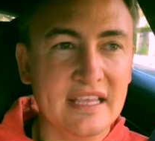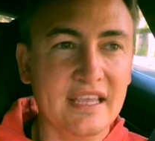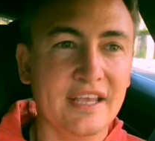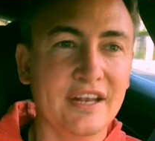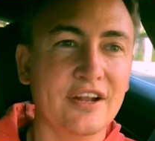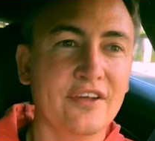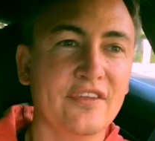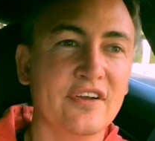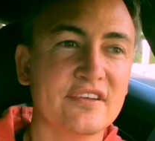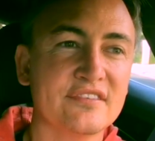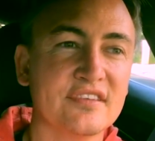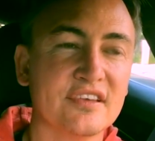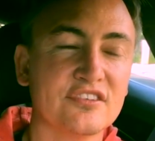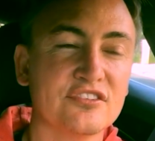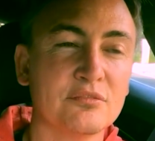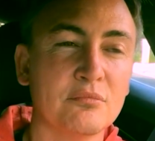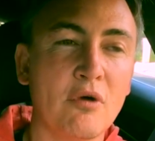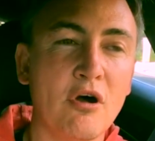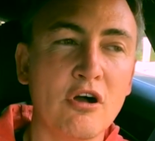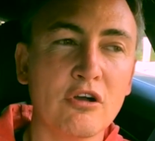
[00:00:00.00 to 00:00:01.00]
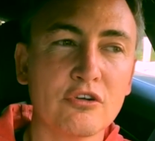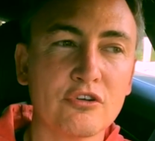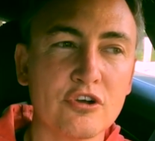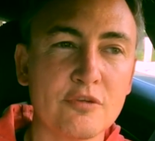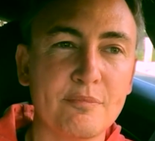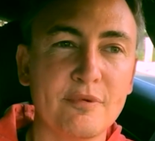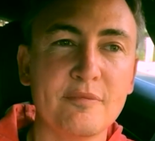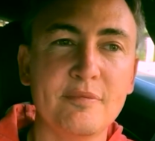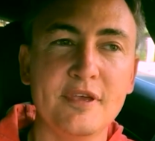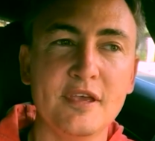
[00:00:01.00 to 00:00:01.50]
You know, there's a small
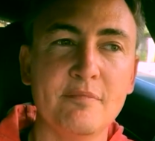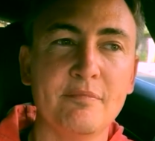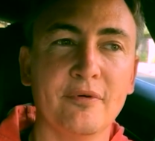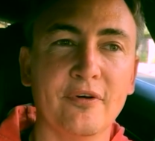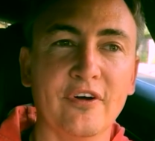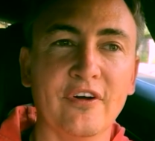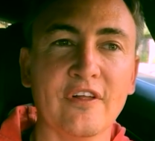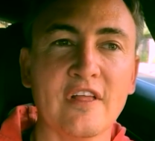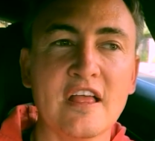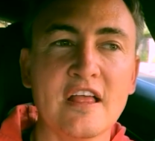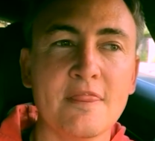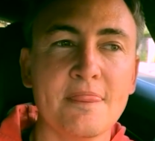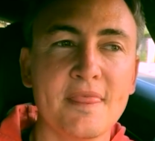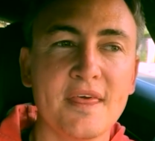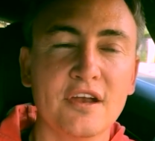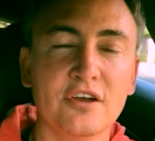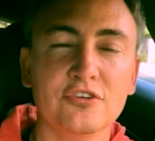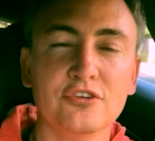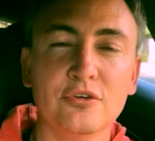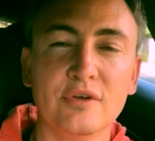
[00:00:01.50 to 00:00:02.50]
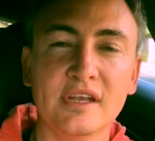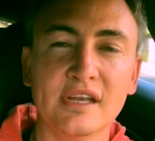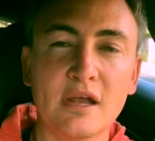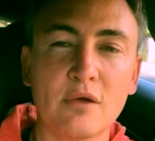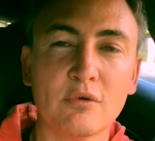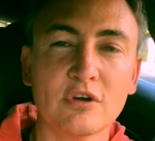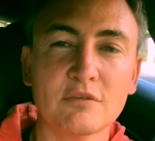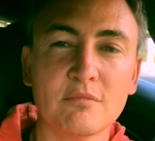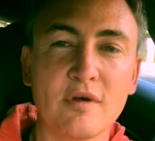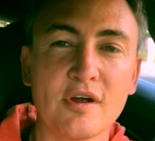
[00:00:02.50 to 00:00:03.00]
group of people that are doing
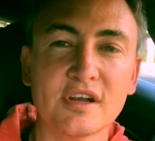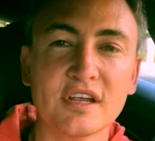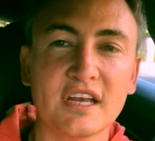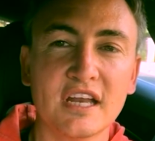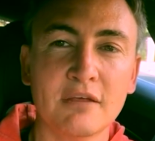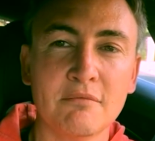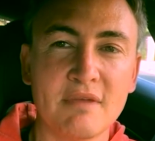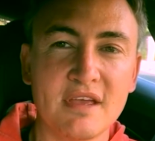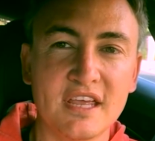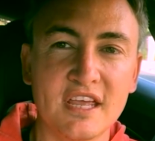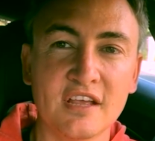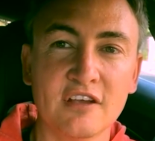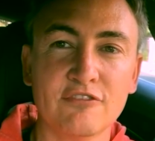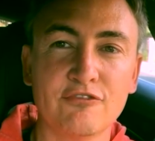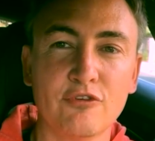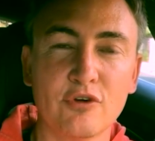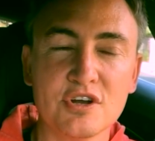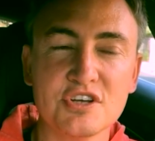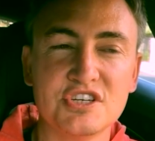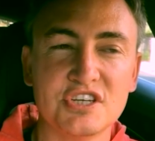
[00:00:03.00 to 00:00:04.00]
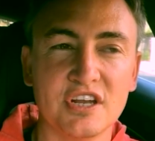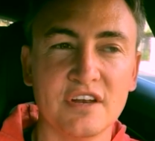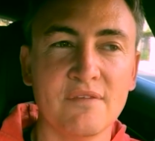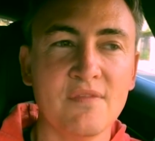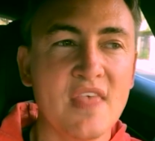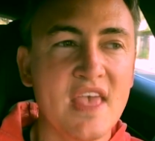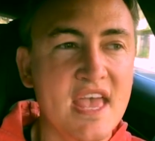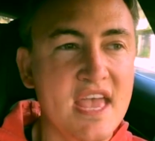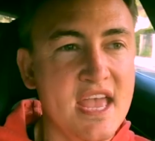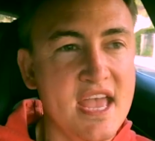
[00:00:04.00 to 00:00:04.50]
network marketing, making a fortune,